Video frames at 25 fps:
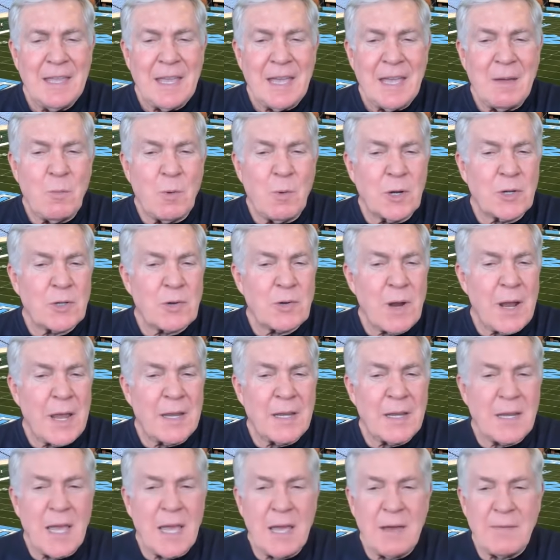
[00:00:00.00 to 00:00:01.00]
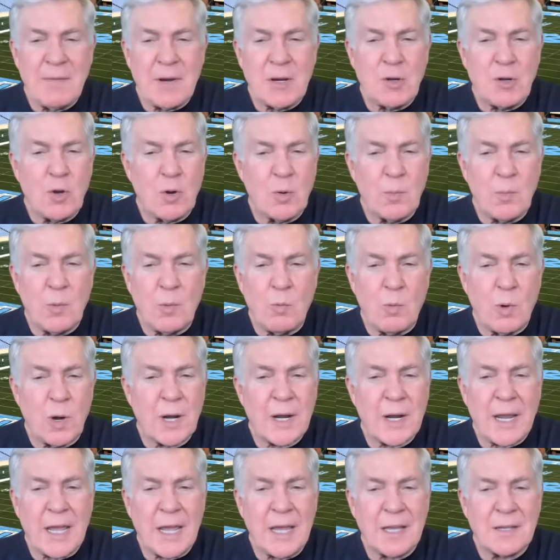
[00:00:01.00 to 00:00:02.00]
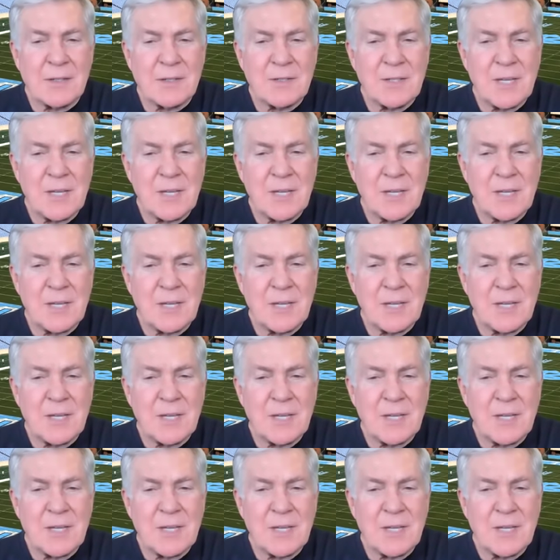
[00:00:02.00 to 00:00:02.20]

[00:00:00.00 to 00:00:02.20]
and we're trying to have our normal workouts.